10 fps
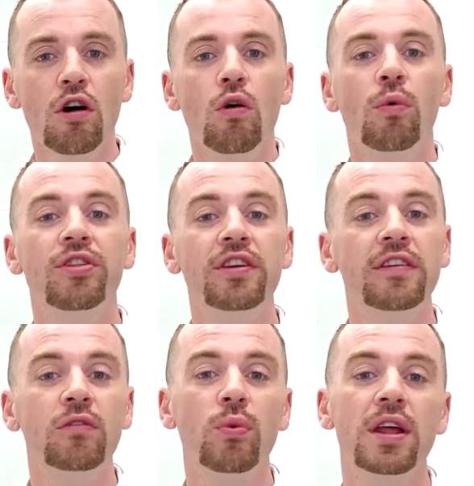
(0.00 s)
but this
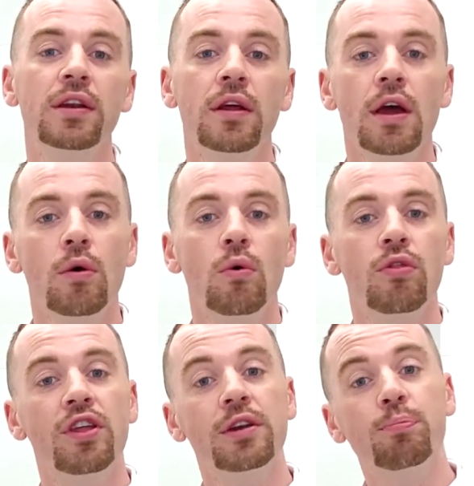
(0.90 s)
is when
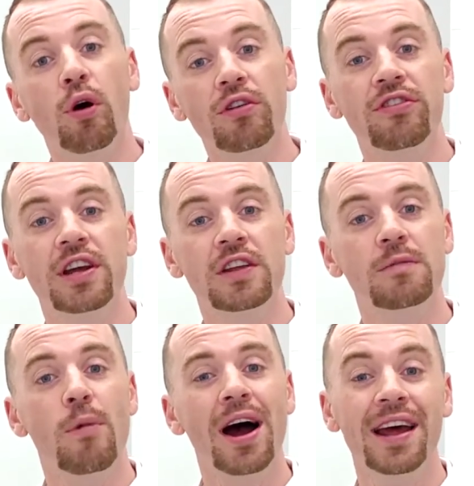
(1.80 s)
the prosthetist
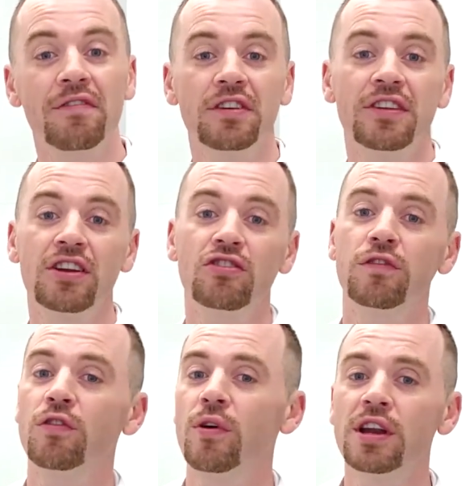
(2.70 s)
might have the denture
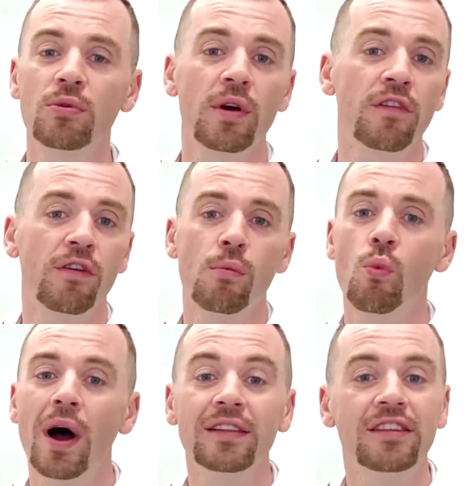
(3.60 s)
for anywhere from
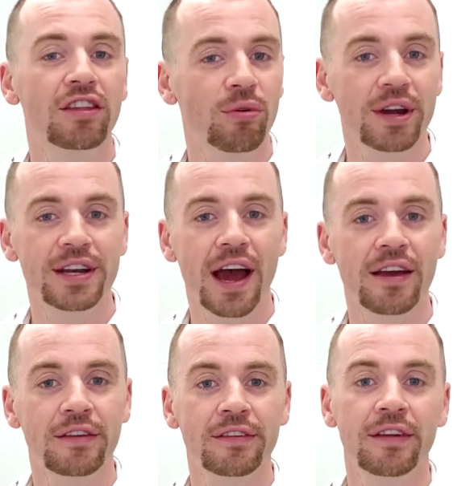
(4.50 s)
1 to 3
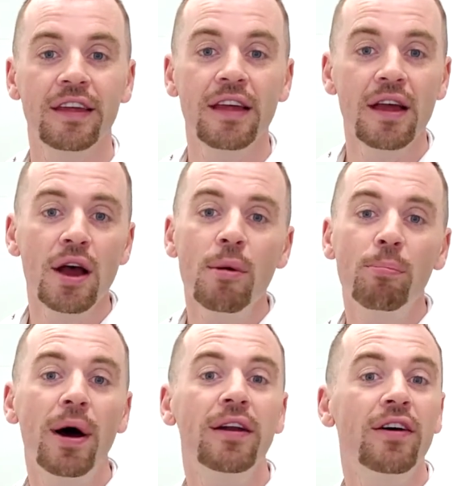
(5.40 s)
days.
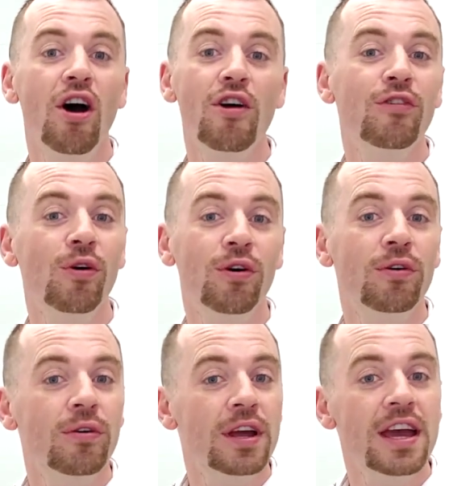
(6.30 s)
But
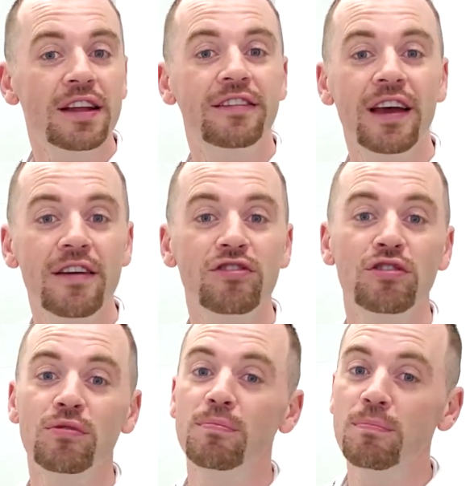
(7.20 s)
overall, it saves
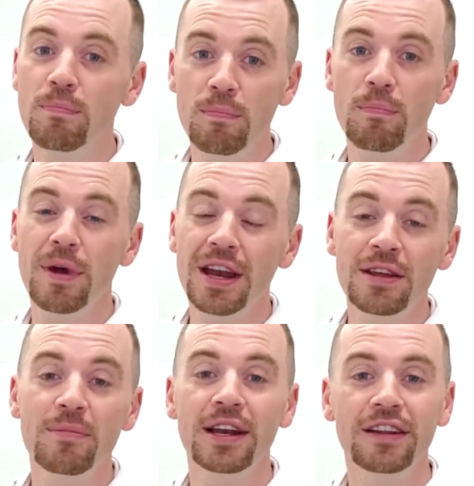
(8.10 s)
you many,
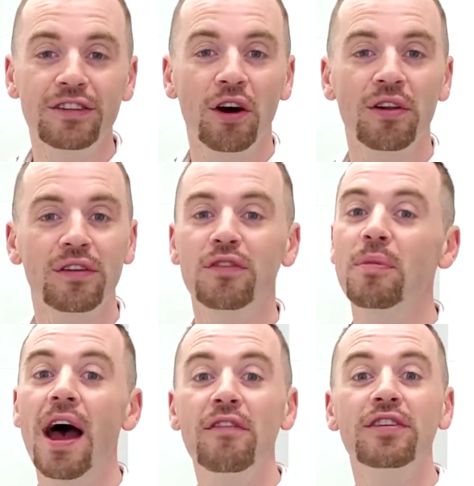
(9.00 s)
many dollars from
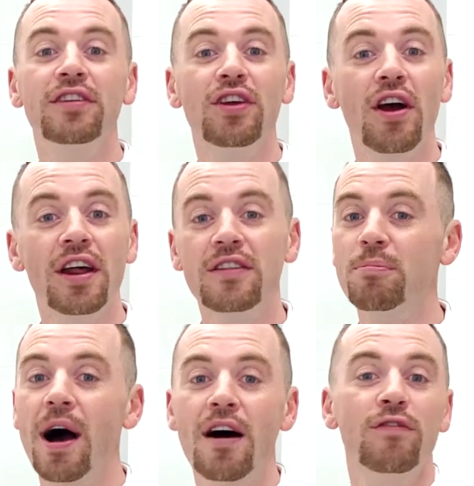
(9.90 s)
having to go down the
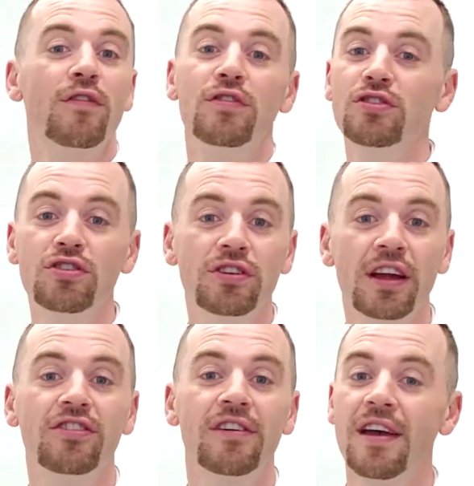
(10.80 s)
path of a new
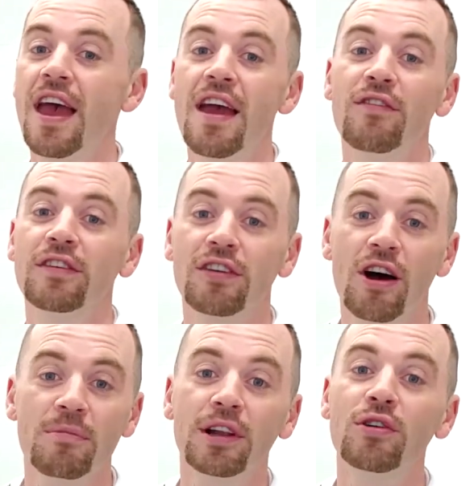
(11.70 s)
denture every
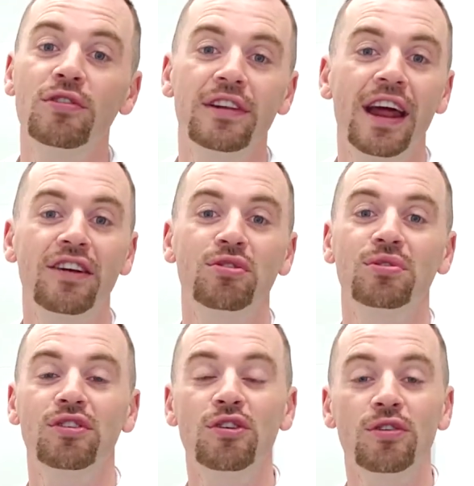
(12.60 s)
time you lose a natural
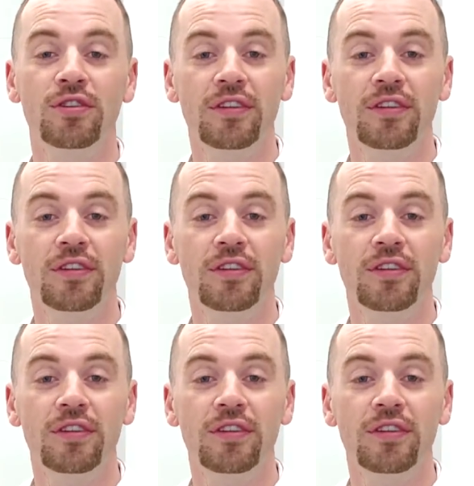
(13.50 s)
tooth.